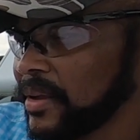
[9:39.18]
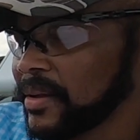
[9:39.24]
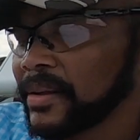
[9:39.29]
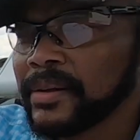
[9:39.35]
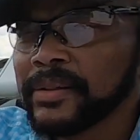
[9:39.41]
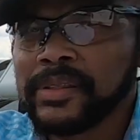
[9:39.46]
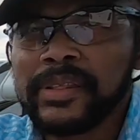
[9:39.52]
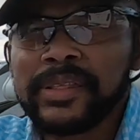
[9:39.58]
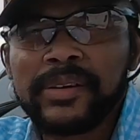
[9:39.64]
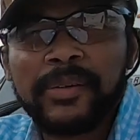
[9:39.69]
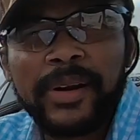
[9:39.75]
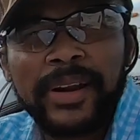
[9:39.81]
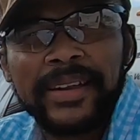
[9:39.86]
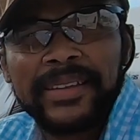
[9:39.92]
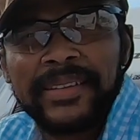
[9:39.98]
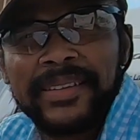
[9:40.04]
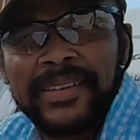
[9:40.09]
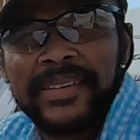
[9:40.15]
This is
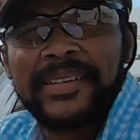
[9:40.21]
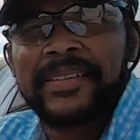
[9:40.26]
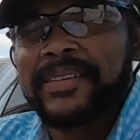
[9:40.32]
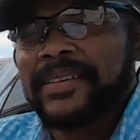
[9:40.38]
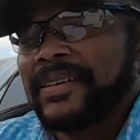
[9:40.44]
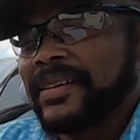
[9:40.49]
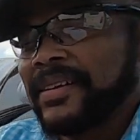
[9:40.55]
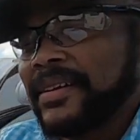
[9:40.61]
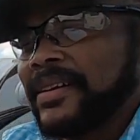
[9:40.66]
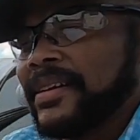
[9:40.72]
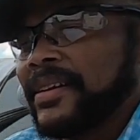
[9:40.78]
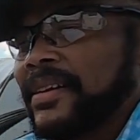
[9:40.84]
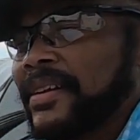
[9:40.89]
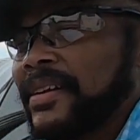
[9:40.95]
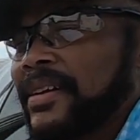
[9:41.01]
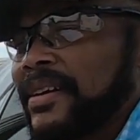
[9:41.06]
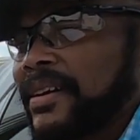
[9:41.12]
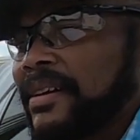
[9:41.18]
great.
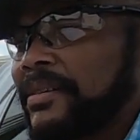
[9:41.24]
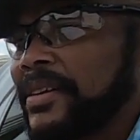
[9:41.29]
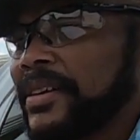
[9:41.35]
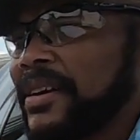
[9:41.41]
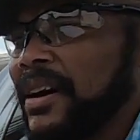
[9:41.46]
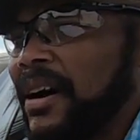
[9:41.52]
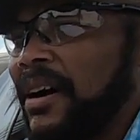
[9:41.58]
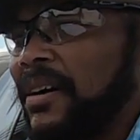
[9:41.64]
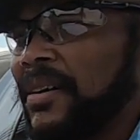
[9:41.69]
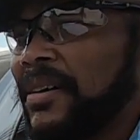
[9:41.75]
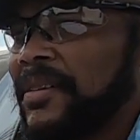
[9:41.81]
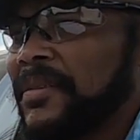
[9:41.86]
There we go.